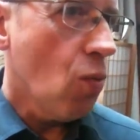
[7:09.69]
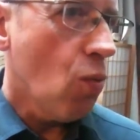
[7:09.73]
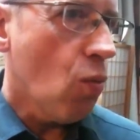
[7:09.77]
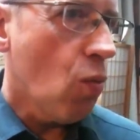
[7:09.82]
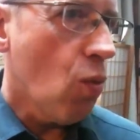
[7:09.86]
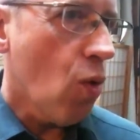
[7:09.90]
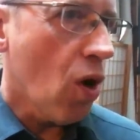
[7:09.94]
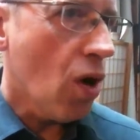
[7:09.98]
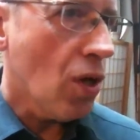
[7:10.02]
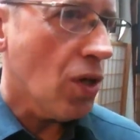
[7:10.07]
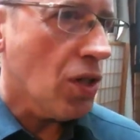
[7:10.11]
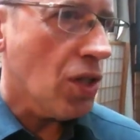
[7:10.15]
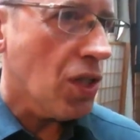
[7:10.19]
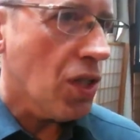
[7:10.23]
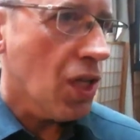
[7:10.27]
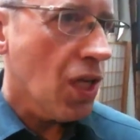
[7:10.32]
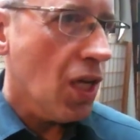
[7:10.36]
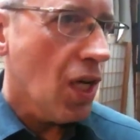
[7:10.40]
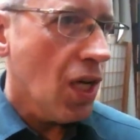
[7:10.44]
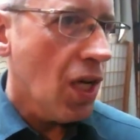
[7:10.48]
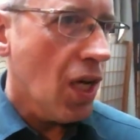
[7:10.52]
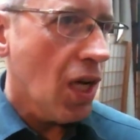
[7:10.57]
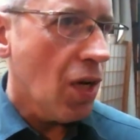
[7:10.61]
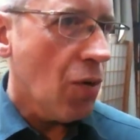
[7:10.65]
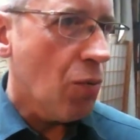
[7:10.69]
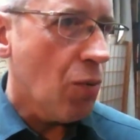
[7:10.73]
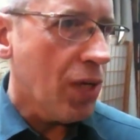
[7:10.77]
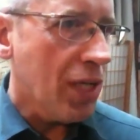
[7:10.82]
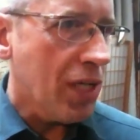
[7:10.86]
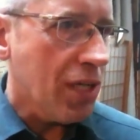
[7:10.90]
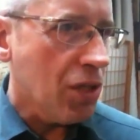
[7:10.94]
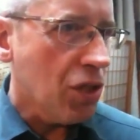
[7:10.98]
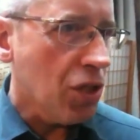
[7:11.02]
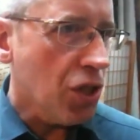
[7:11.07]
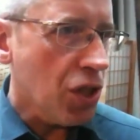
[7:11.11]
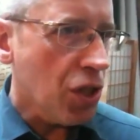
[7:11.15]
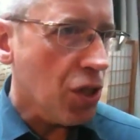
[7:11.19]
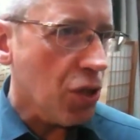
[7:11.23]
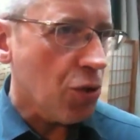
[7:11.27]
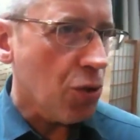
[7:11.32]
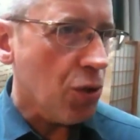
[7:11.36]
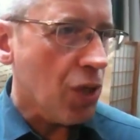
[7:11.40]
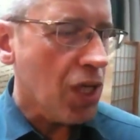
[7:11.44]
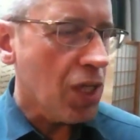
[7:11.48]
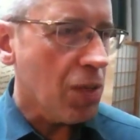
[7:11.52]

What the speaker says: What we can do